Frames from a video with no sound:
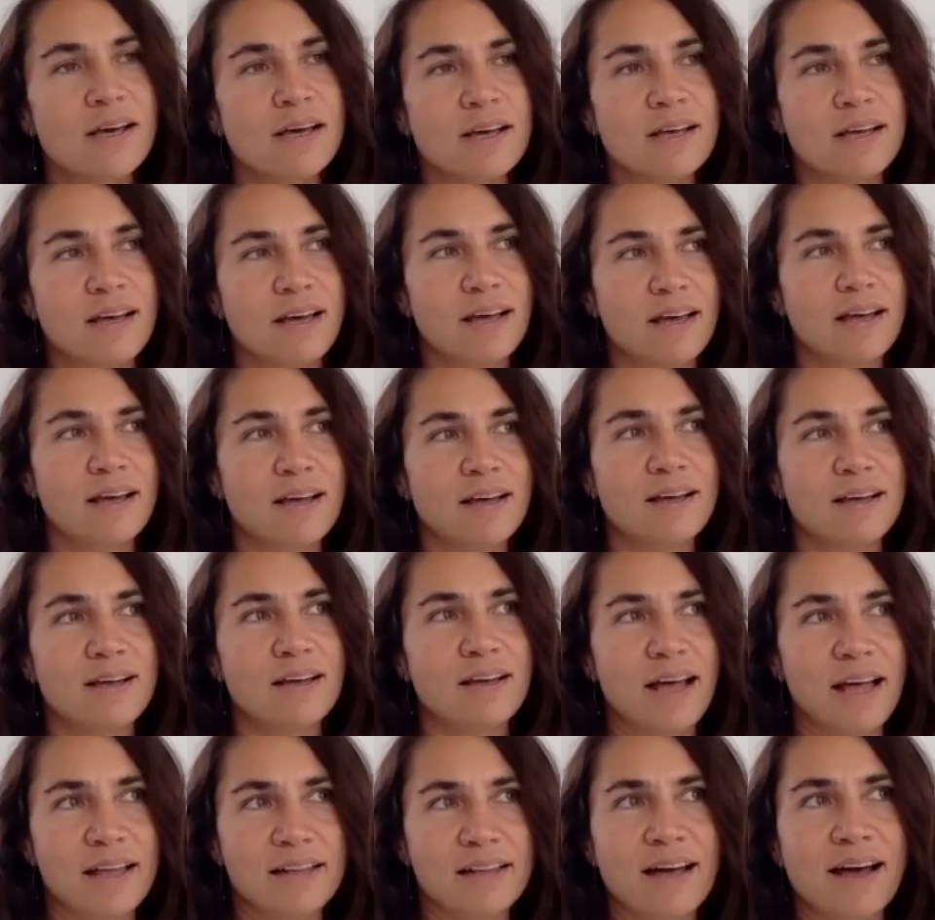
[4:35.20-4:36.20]

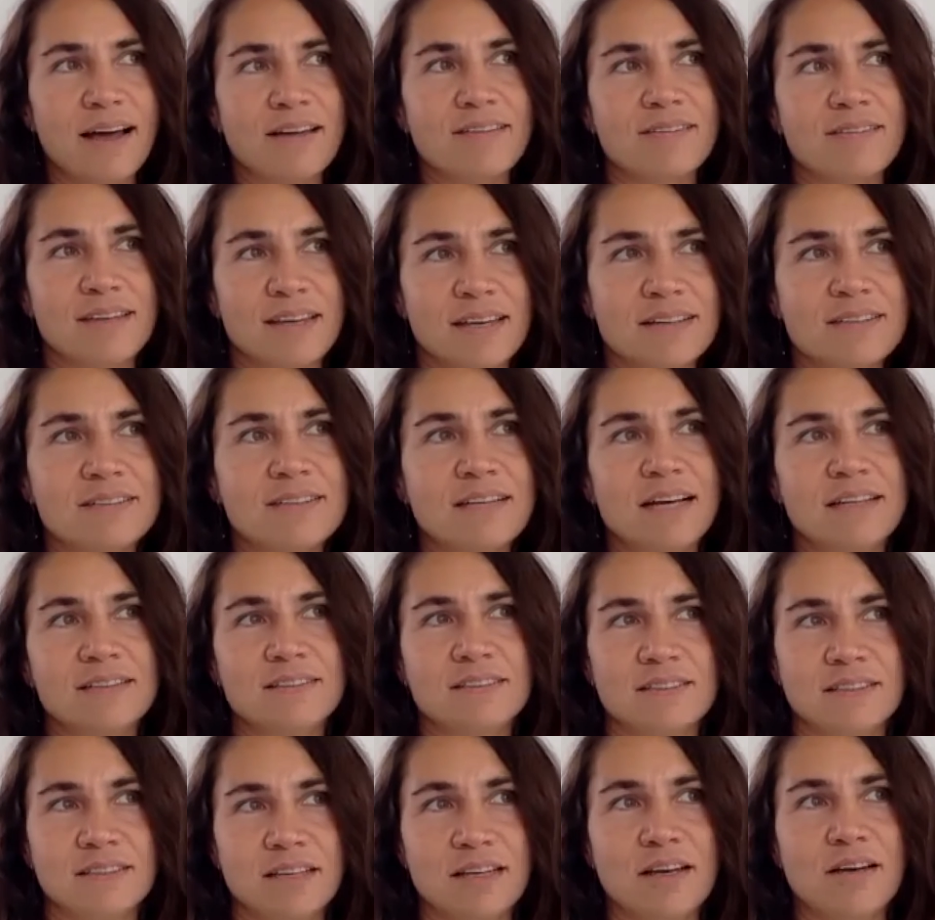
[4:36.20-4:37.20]
And I think that
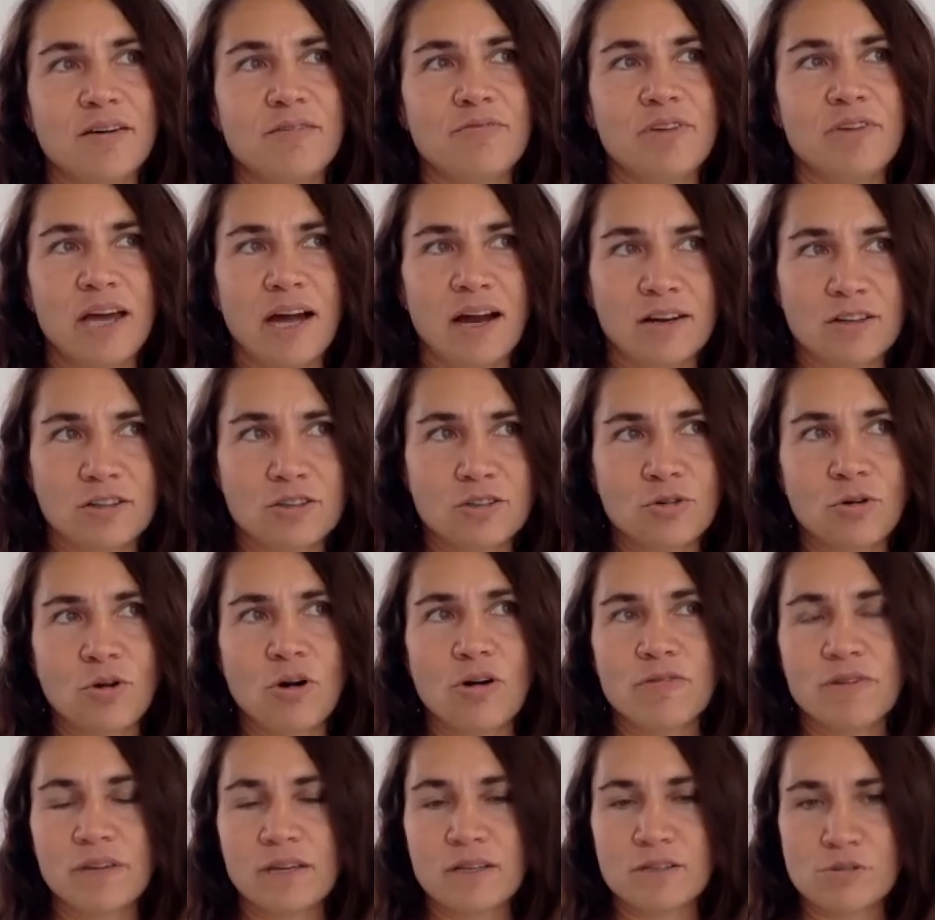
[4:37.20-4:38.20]
we are
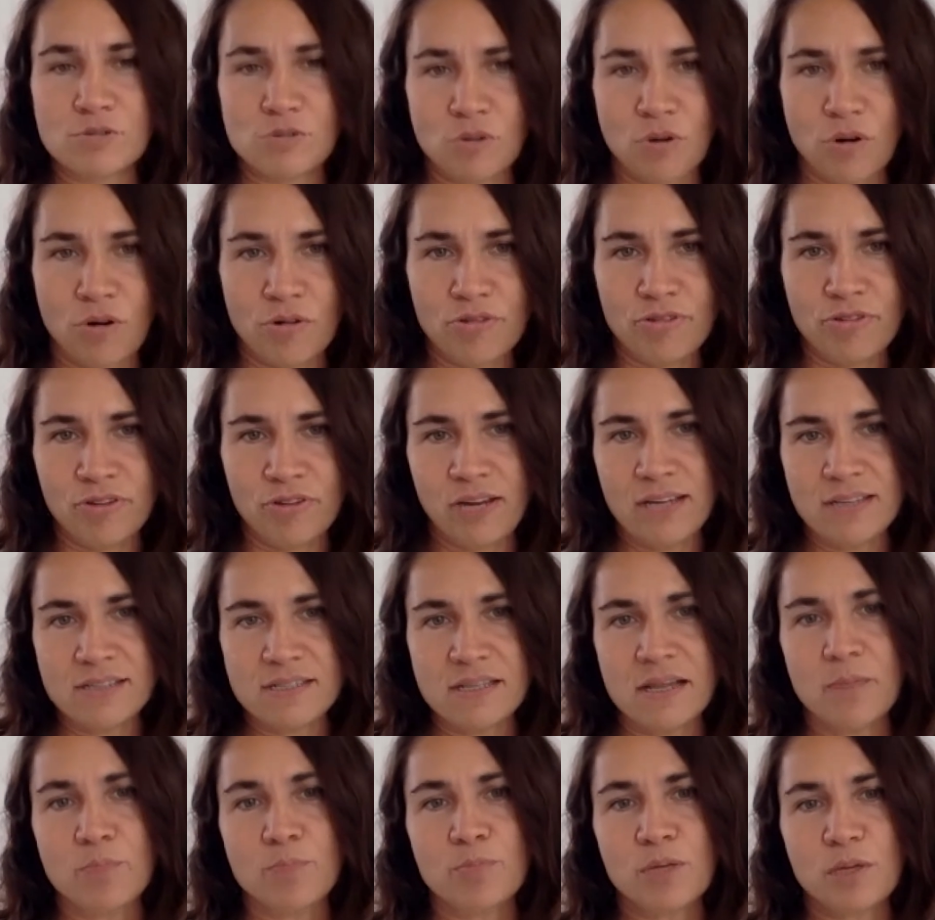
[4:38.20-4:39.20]
growing so fast,
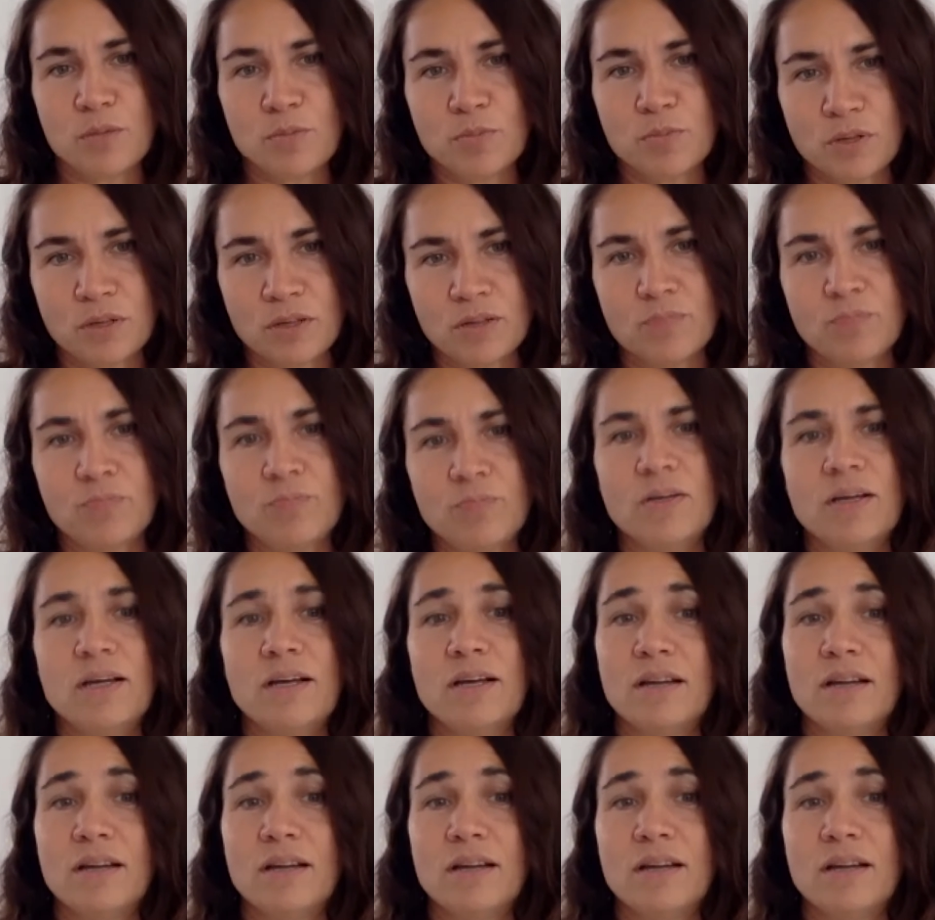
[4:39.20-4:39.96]
and people